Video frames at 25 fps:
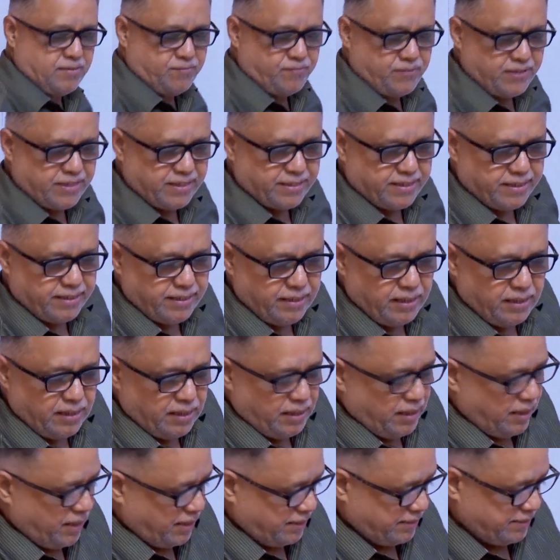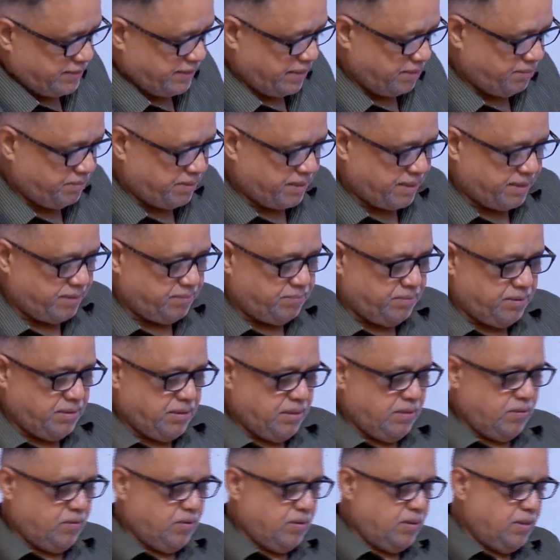affecting. At the same
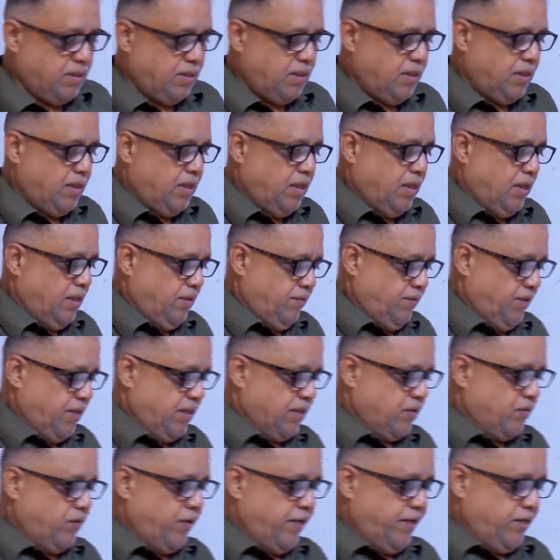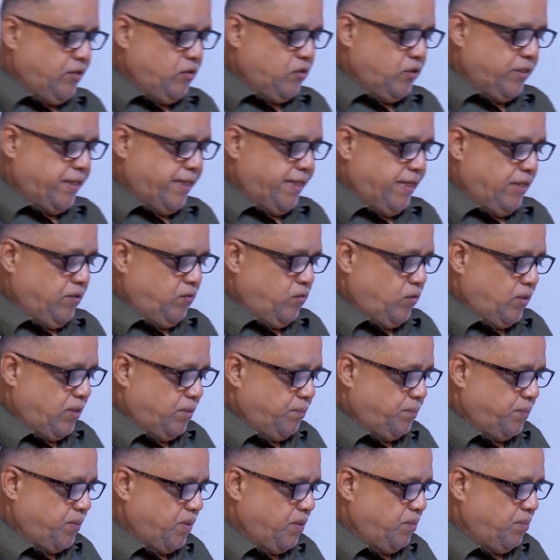time, we are going to take
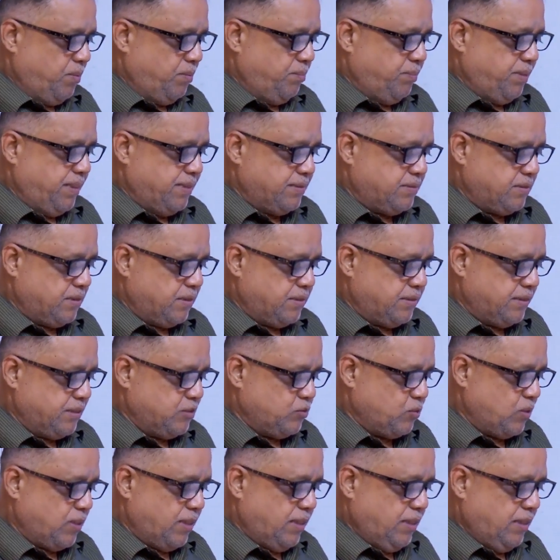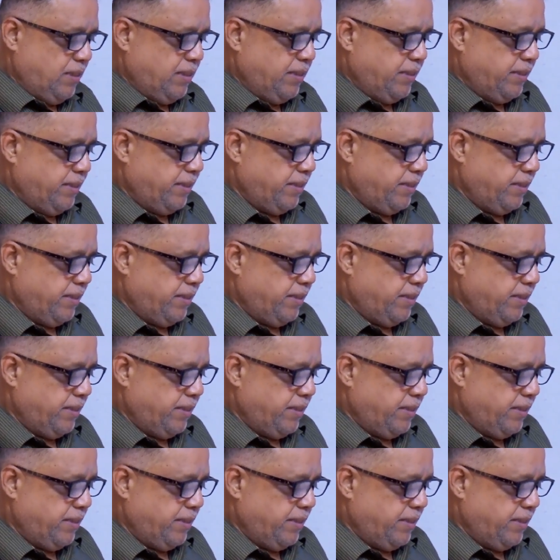one problem based on this one.